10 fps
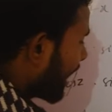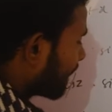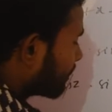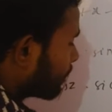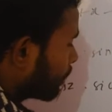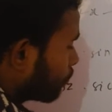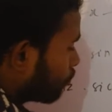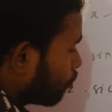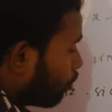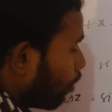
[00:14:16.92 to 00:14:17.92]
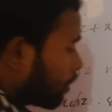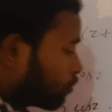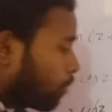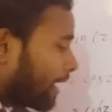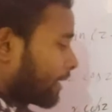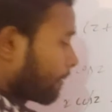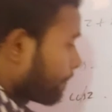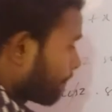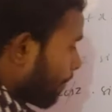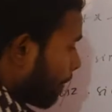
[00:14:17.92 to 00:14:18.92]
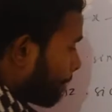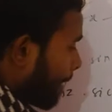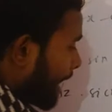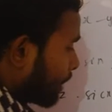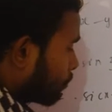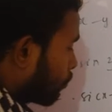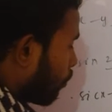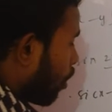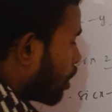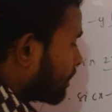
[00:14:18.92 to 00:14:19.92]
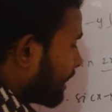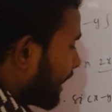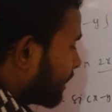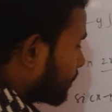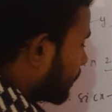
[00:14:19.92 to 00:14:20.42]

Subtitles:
x into cos y minus cos x